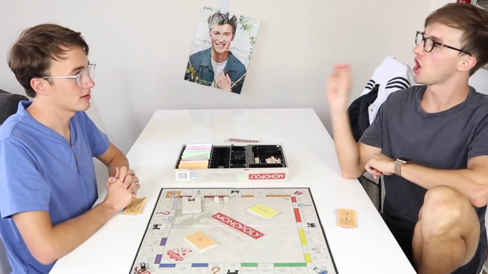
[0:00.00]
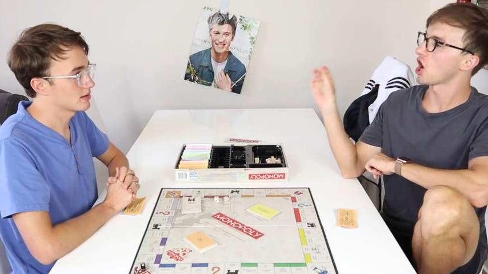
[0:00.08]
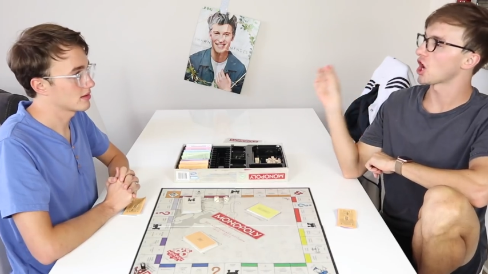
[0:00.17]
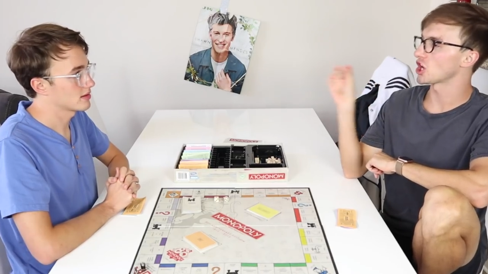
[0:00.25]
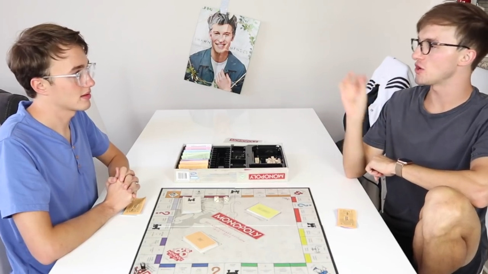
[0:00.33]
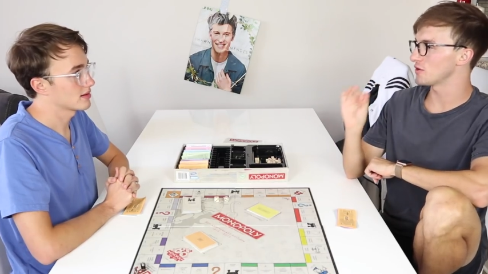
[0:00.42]

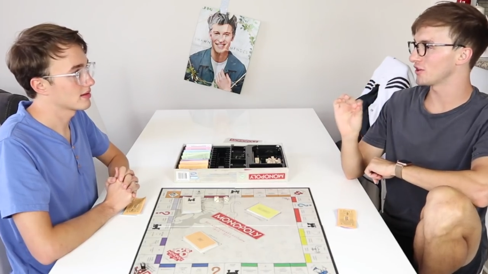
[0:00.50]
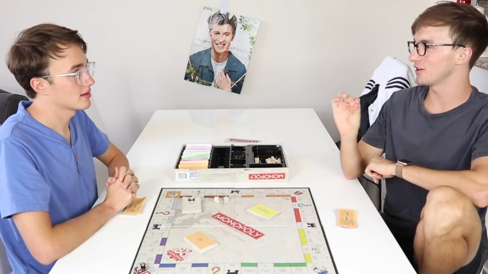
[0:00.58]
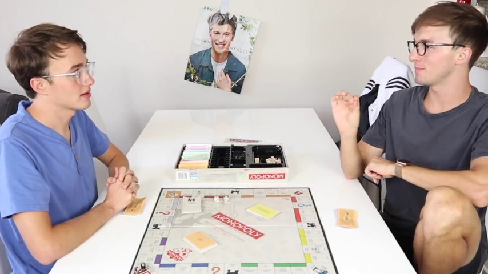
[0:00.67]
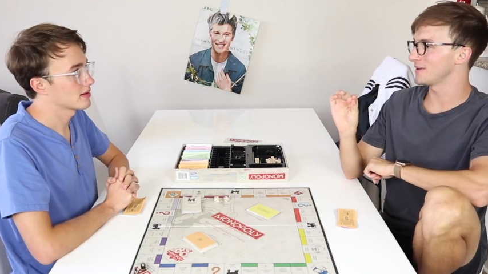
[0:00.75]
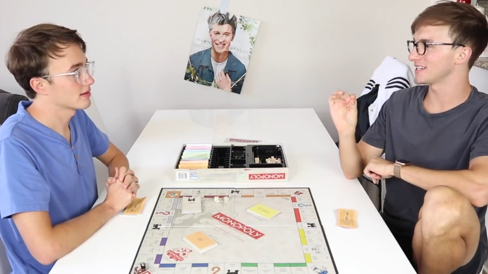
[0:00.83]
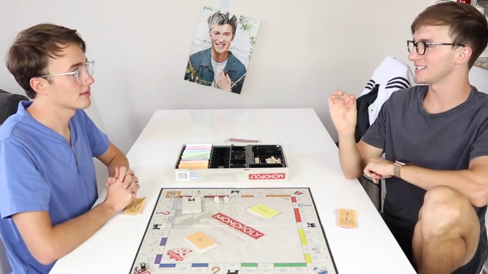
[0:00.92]
Speaker 1: Are you a
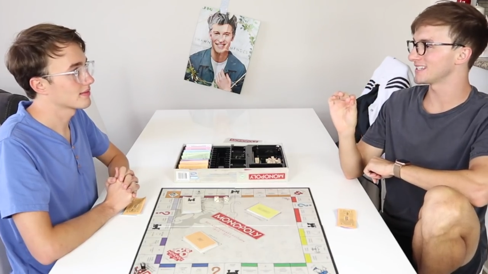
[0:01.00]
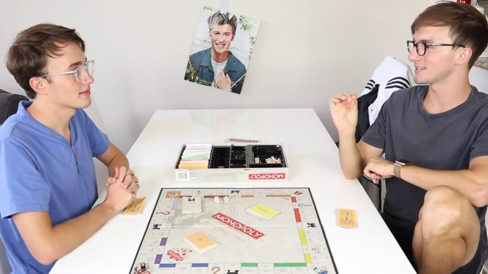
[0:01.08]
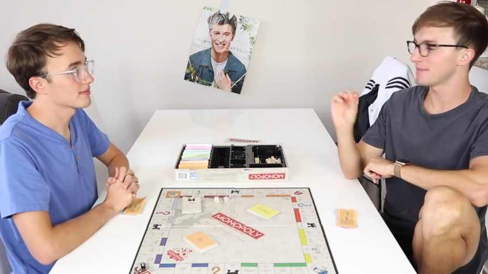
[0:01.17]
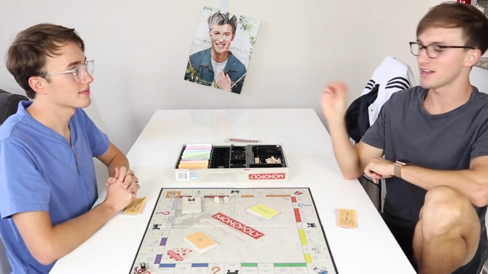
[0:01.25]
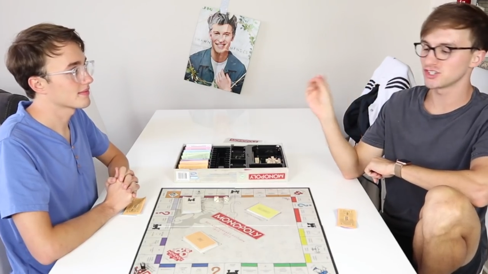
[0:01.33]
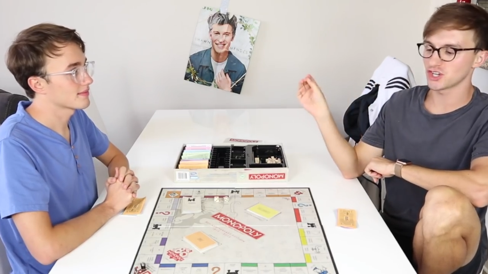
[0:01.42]
good
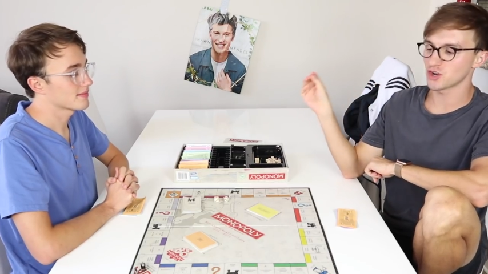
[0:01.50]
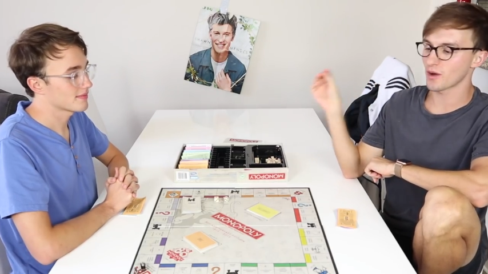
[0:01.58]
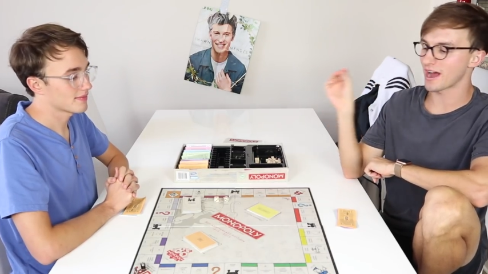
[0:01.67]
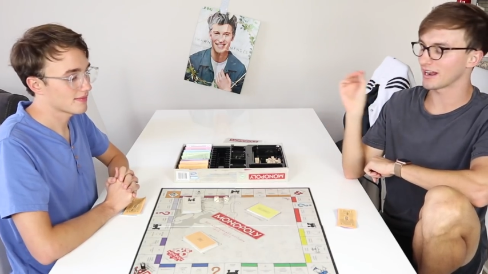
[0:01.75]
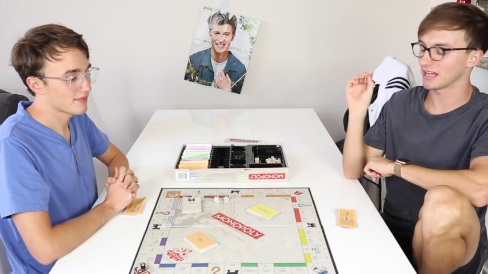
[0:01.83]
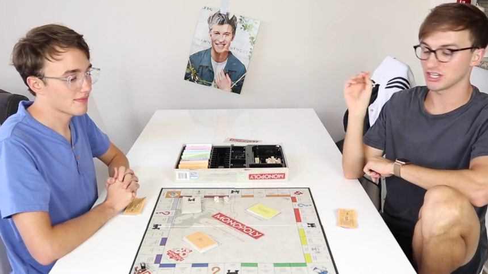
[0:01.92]
businessman? Do you know
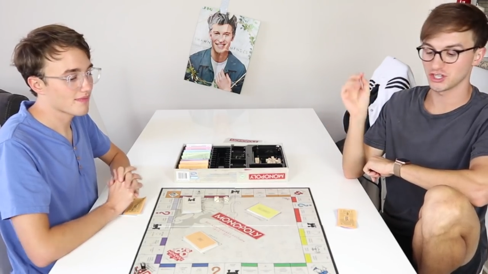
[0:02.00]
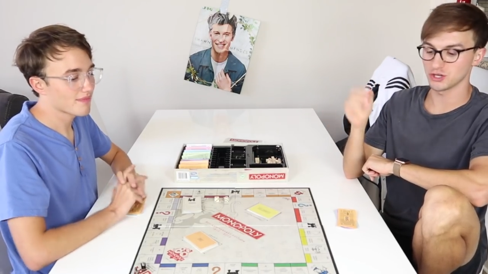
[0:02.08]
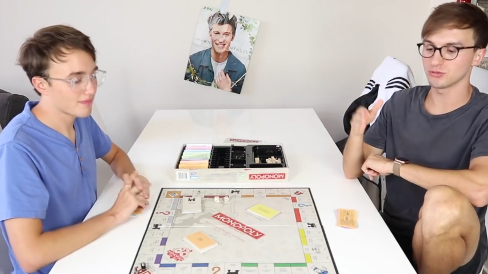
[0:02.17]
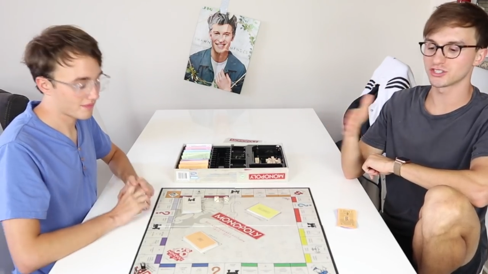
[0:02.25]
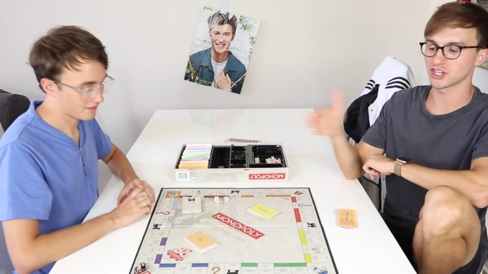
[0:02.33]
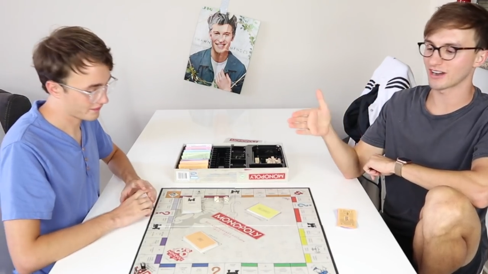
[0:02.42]
how to
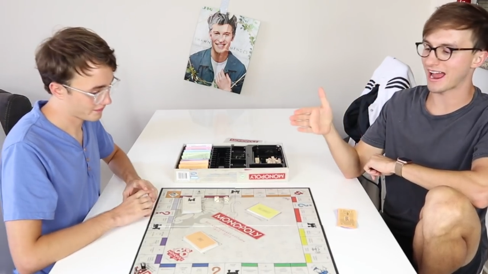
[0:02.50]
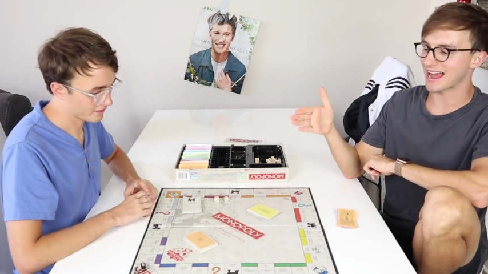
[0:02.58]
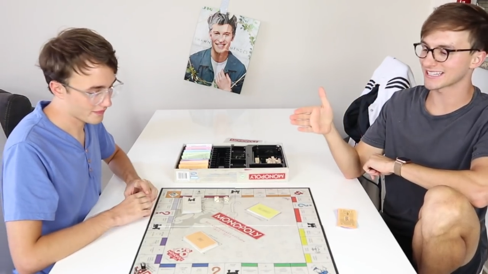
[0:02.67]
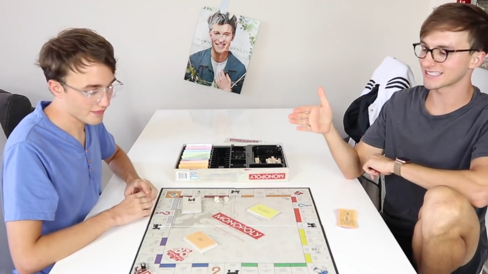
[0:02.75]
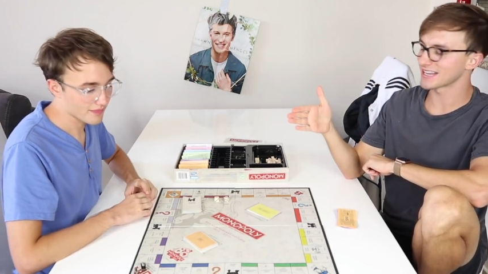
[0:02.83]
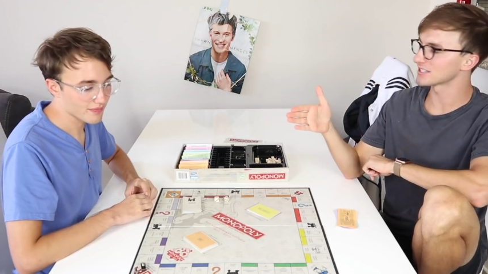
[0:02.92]
use your
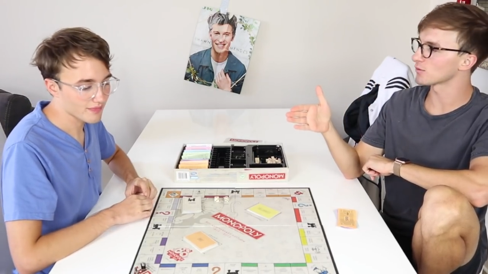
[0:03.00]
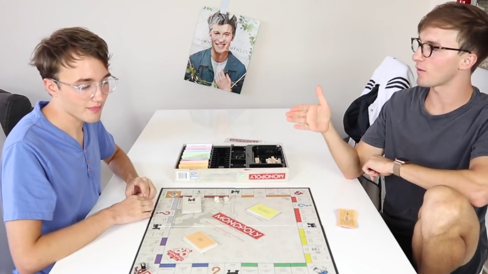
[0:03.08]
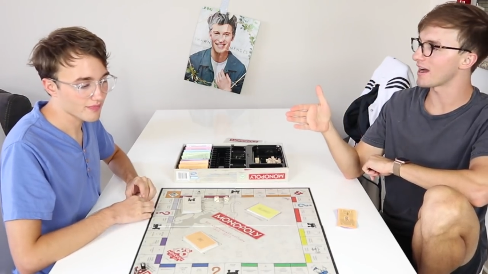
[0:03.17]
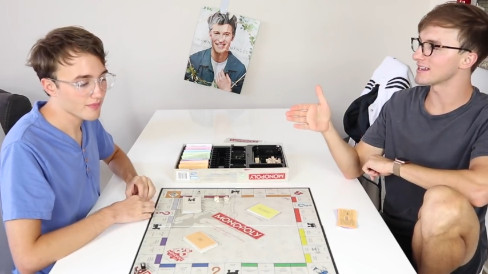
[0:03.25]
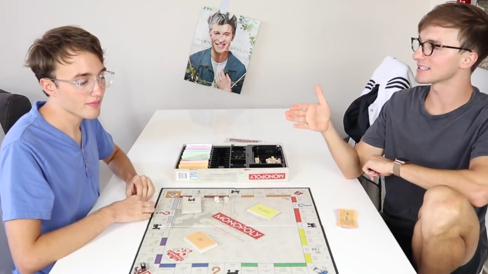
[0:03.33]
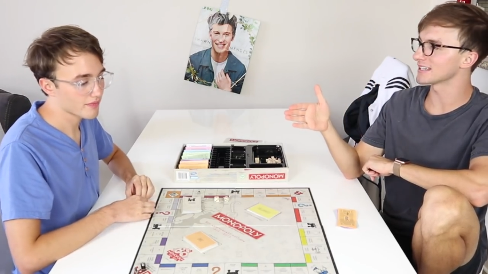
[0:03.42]
assets
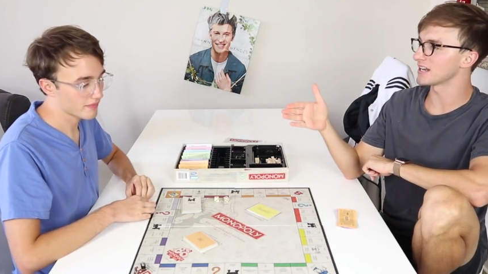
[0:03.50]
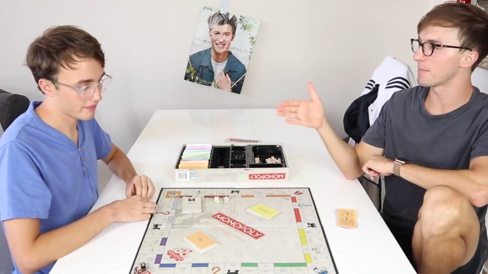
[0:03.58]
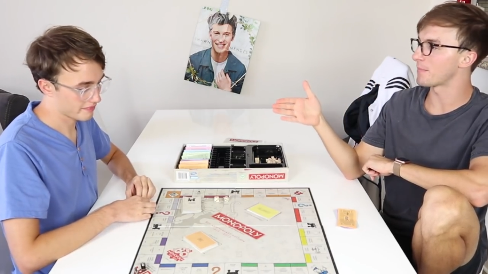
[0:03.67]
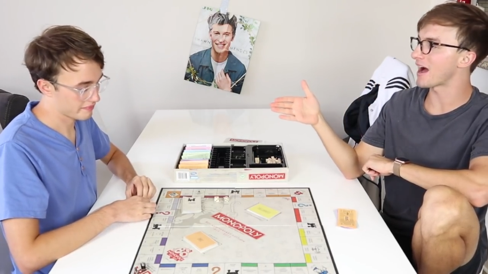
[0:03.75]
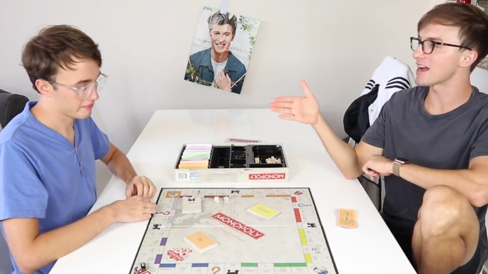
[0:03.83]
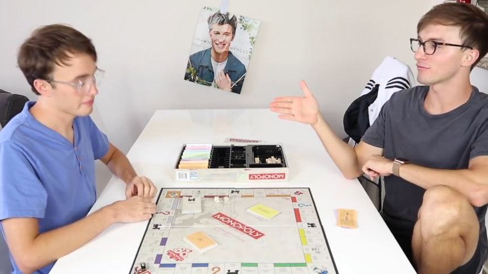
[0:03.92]
wisely to
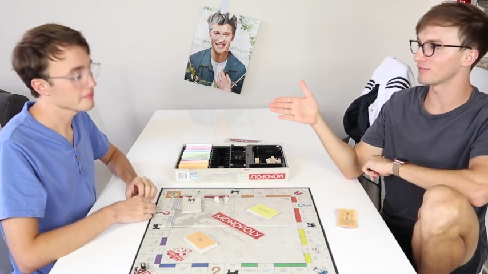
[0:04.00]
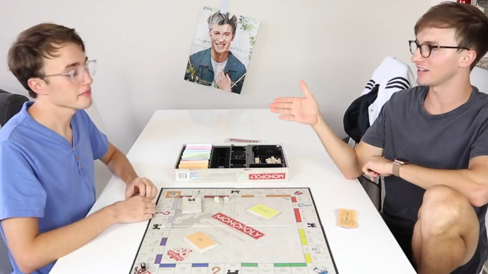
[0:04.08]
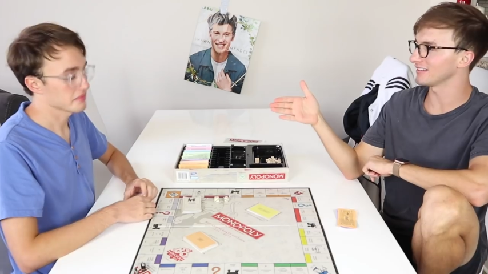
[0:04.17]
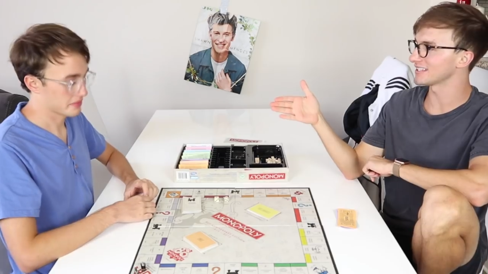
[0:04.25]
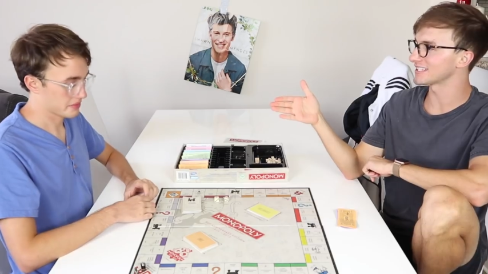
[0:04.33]
buy real